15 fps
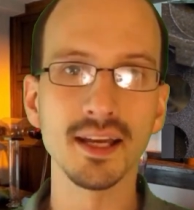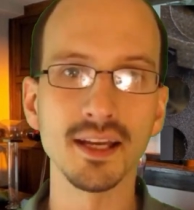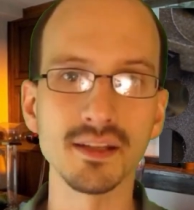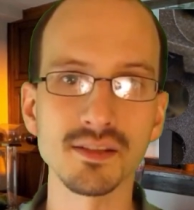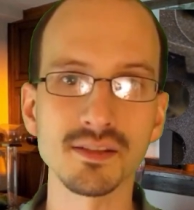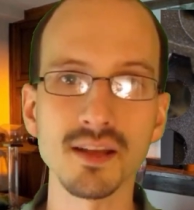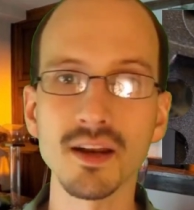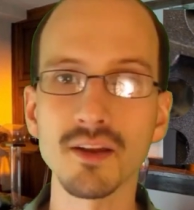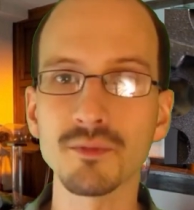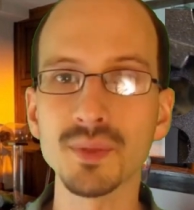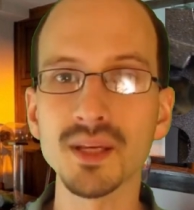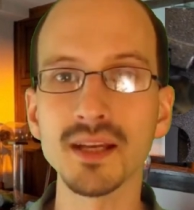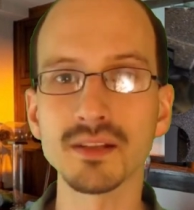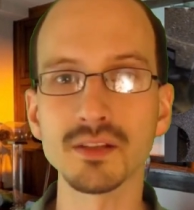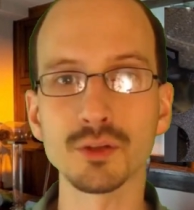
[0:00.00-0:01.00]
Instead of
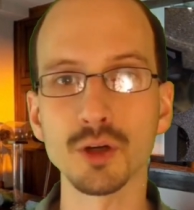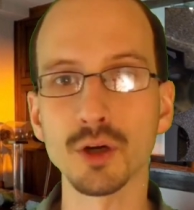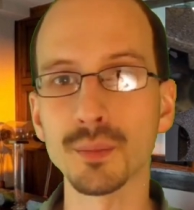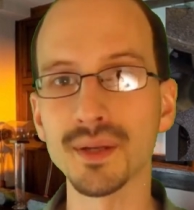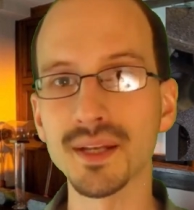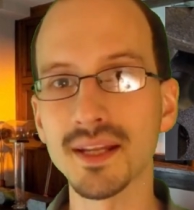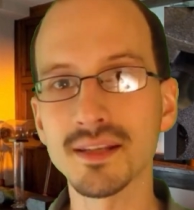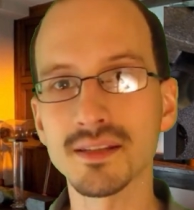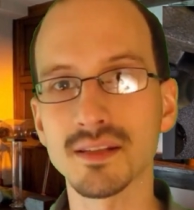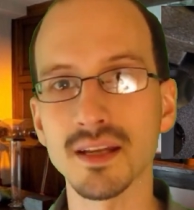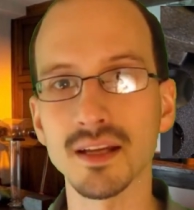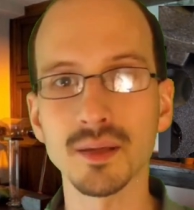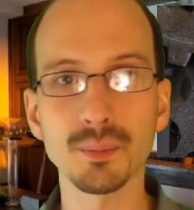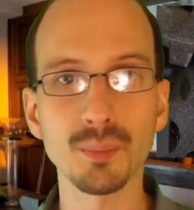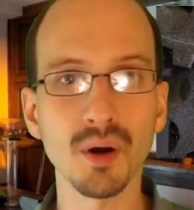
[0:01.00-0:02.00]
being
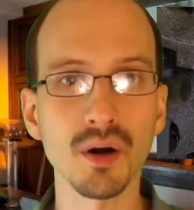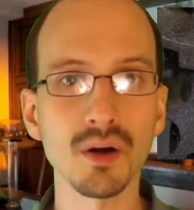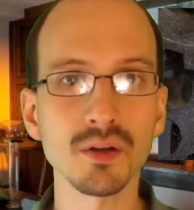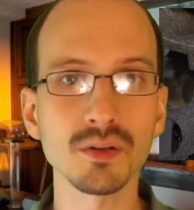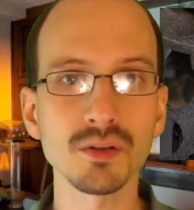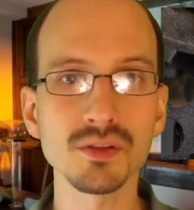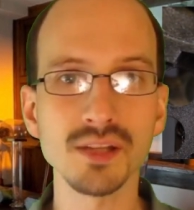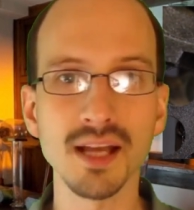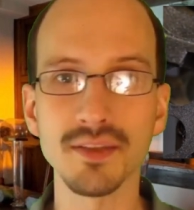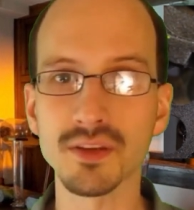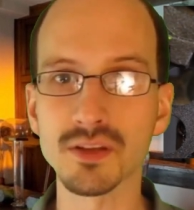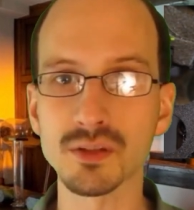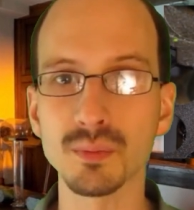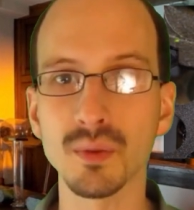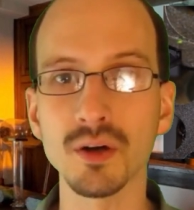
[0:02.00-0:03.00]
deterministic, particles at the
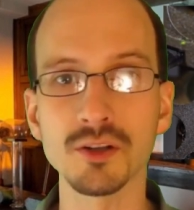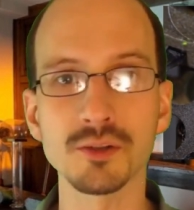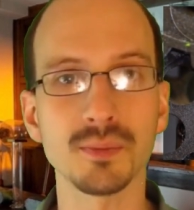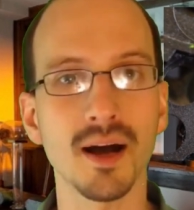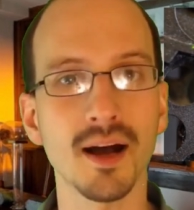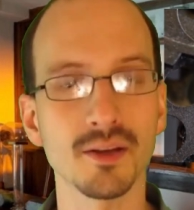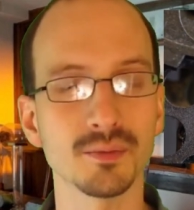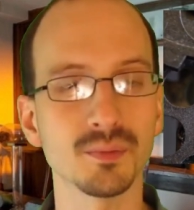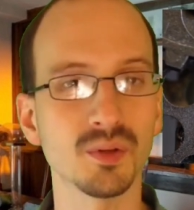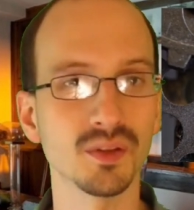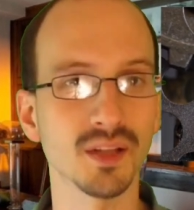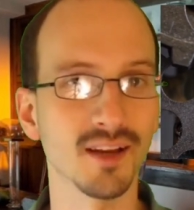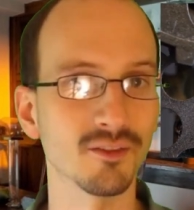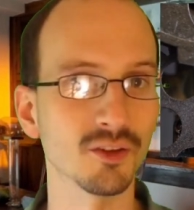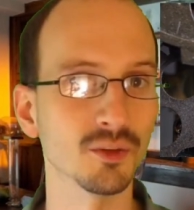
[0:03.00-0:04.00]
smallest possible
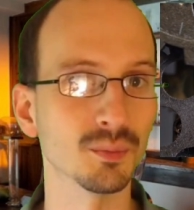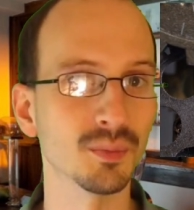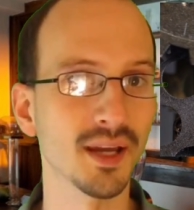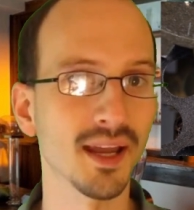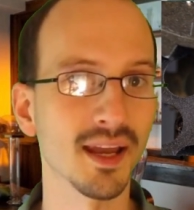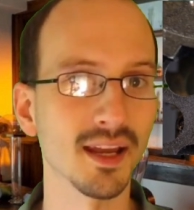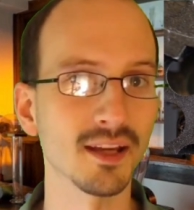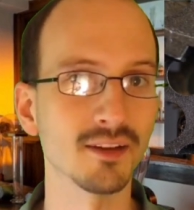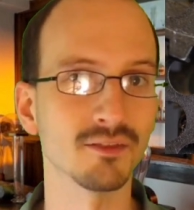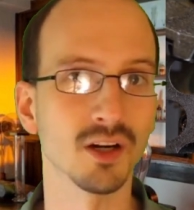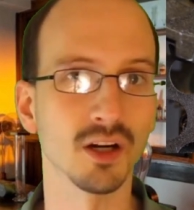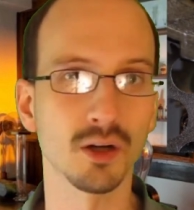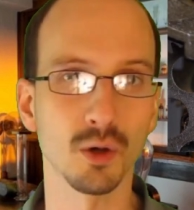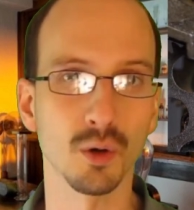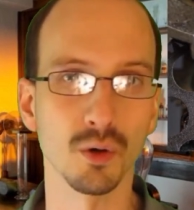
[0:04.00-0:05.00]
level behave
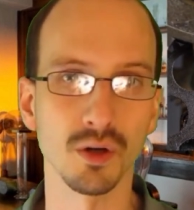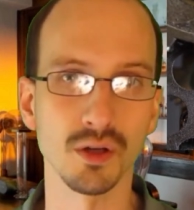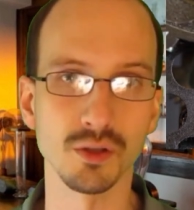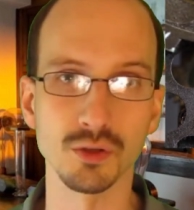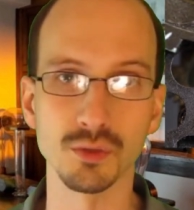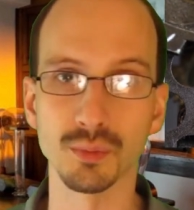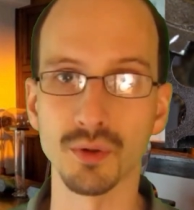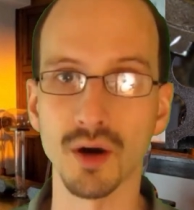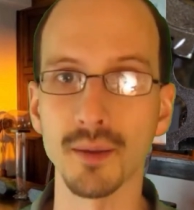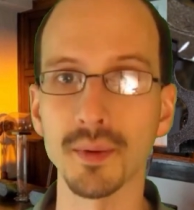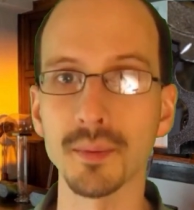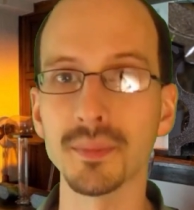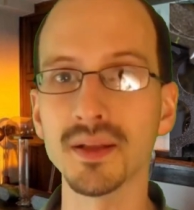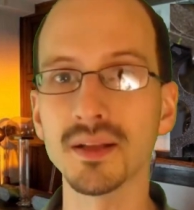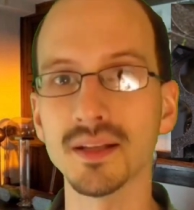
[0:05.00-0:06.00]
according to
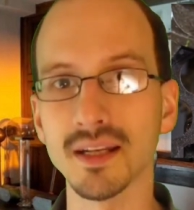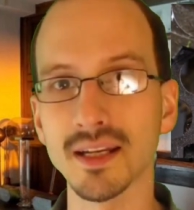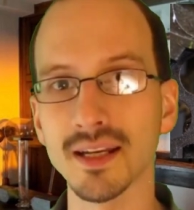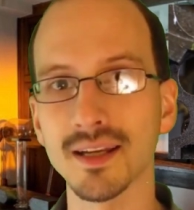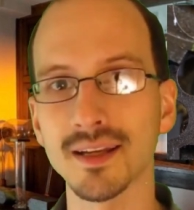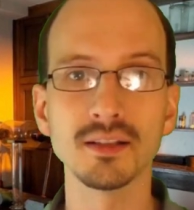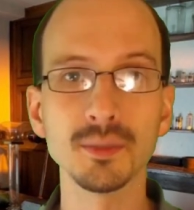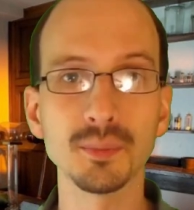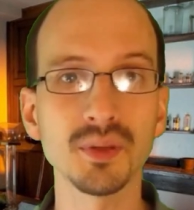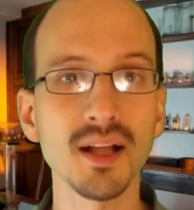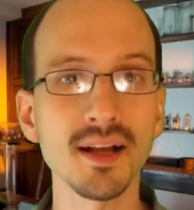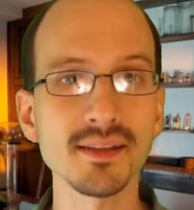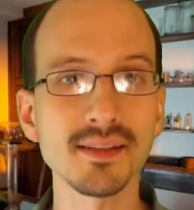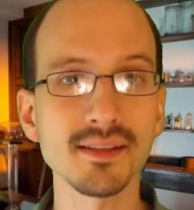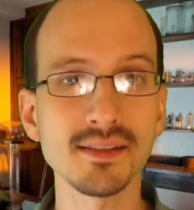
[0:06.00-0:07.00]
probability.
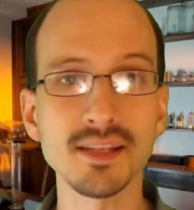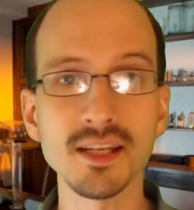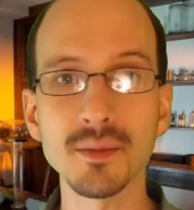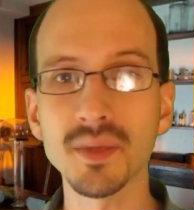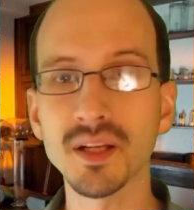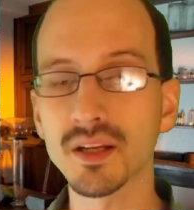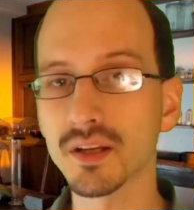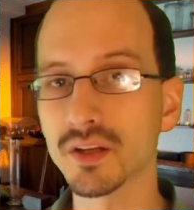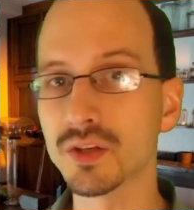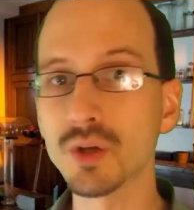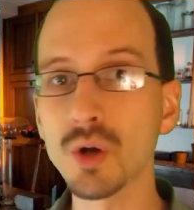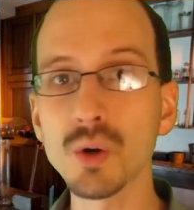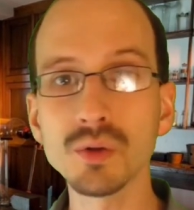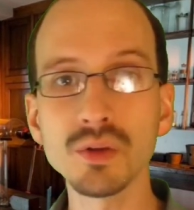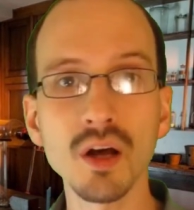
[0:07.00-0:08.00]
Laplace's demon could
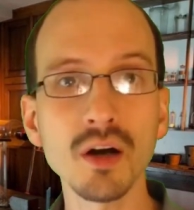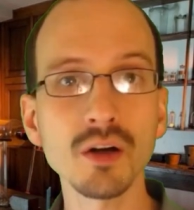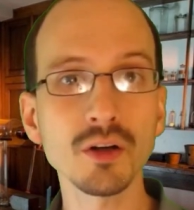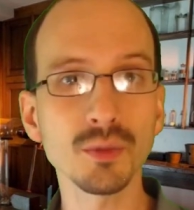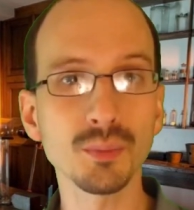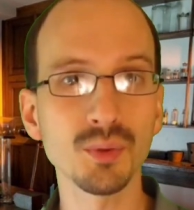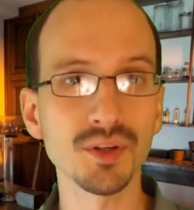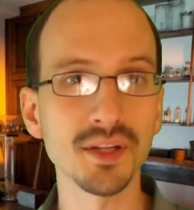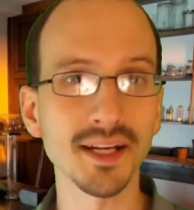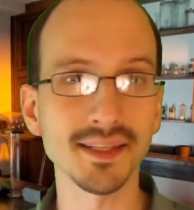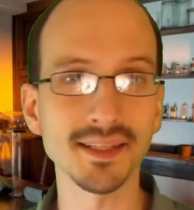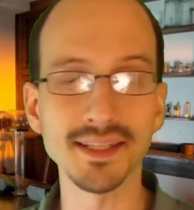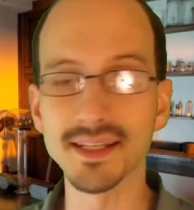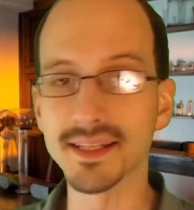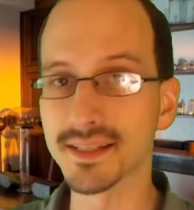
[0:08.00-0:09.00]
no longer predict
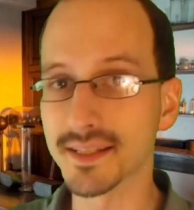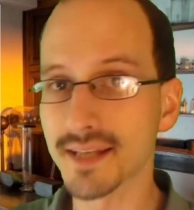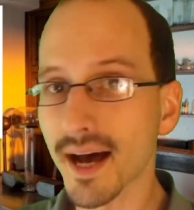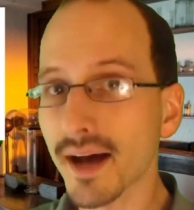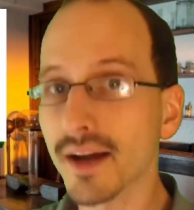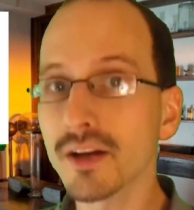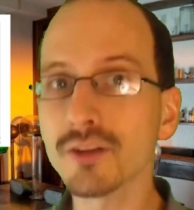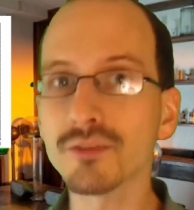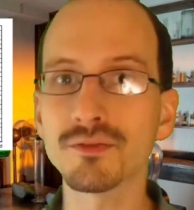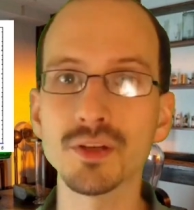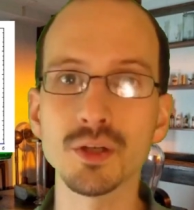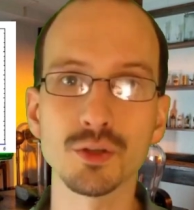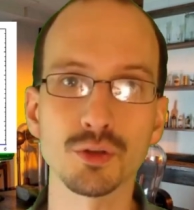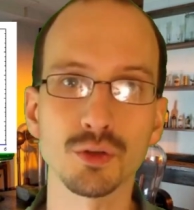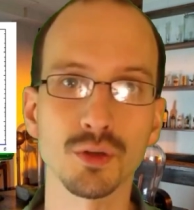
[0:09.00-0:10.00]
the entire
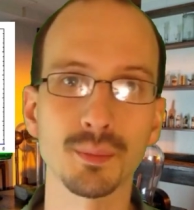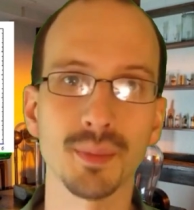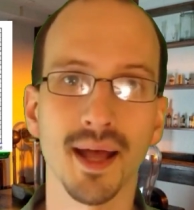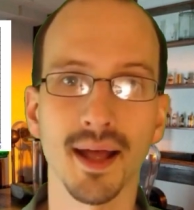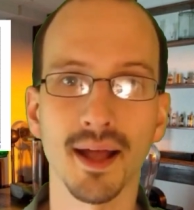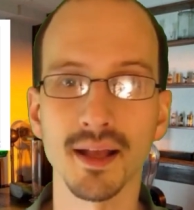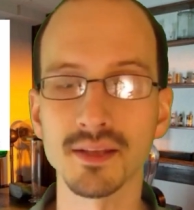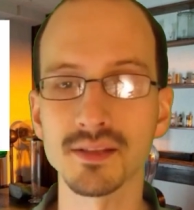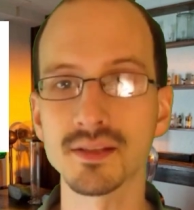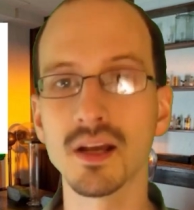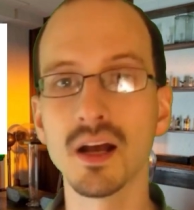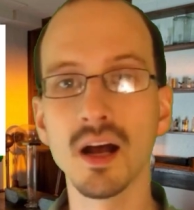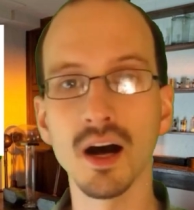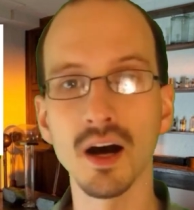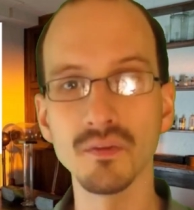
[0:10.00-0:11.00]
future and past
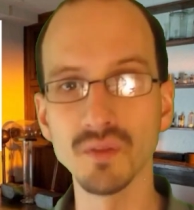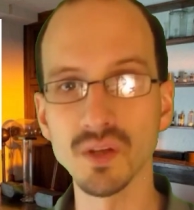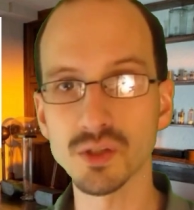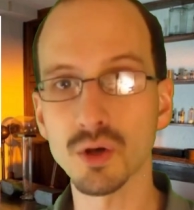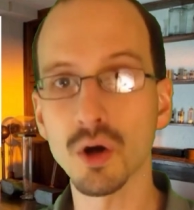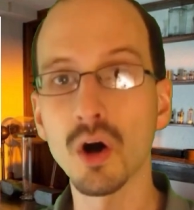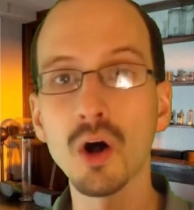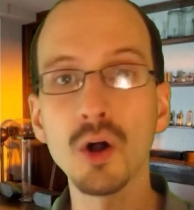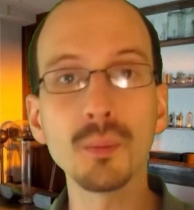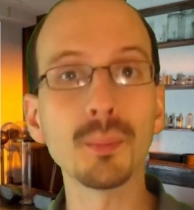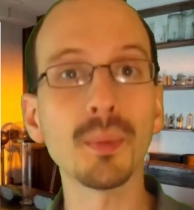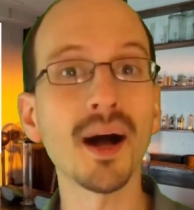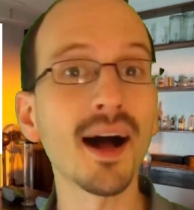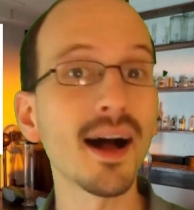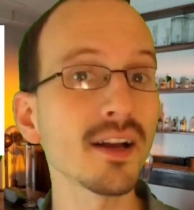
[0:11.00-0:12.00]
unless all
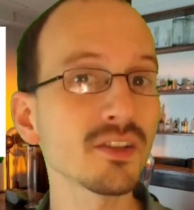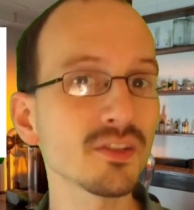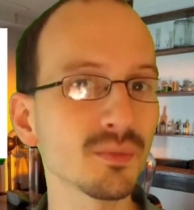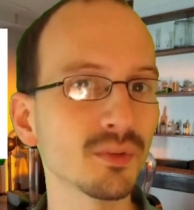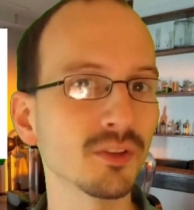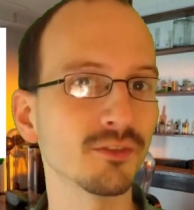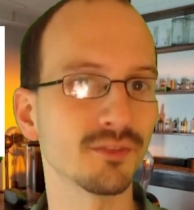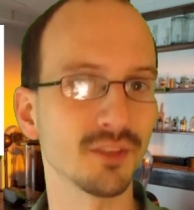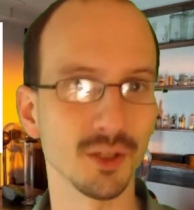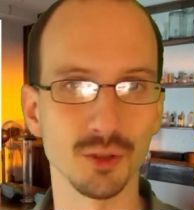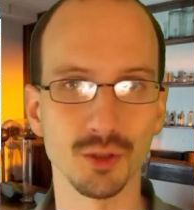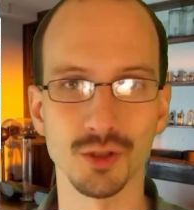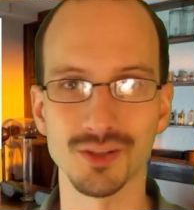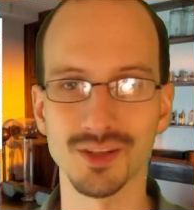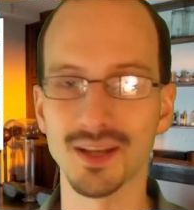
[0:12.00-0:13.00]
possible
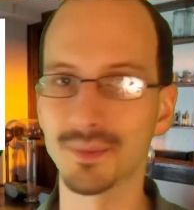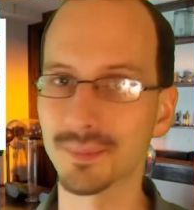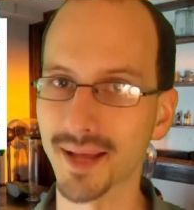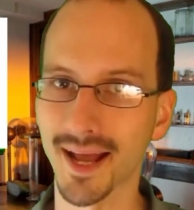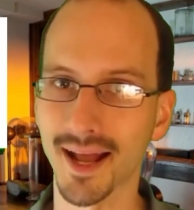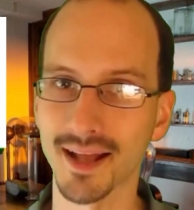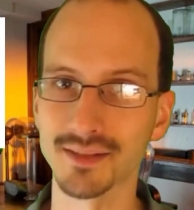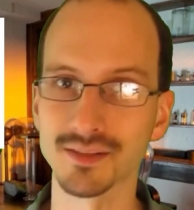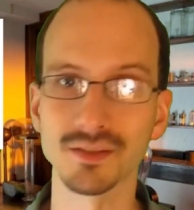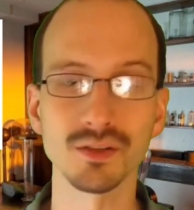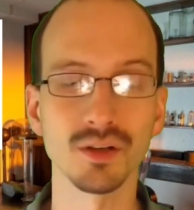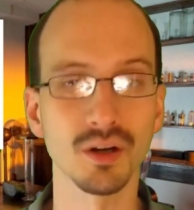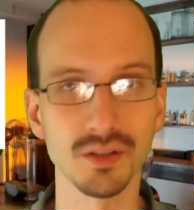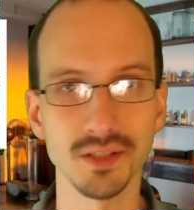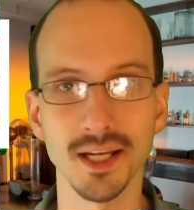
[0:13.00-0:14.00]
futures and pasts
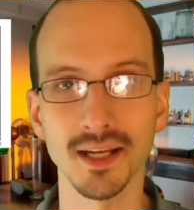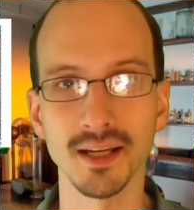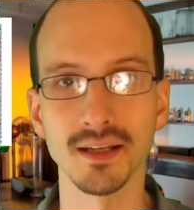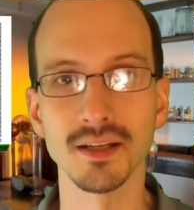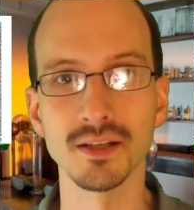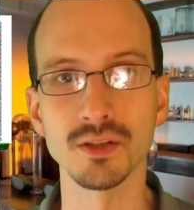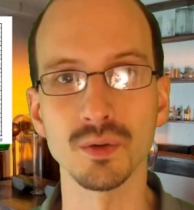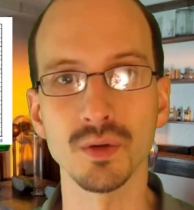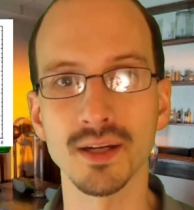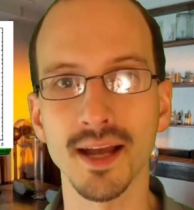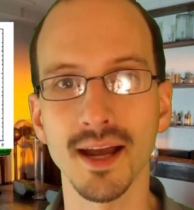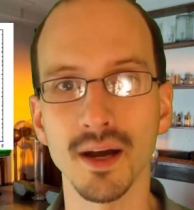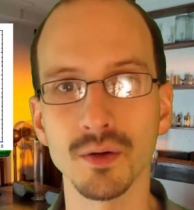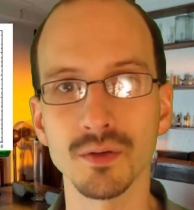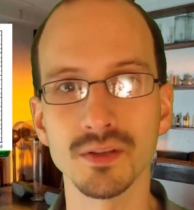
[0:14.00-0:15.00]
are taken into
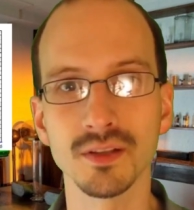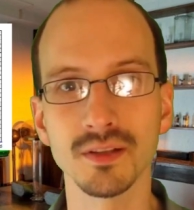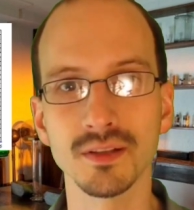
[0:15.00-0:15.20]
account.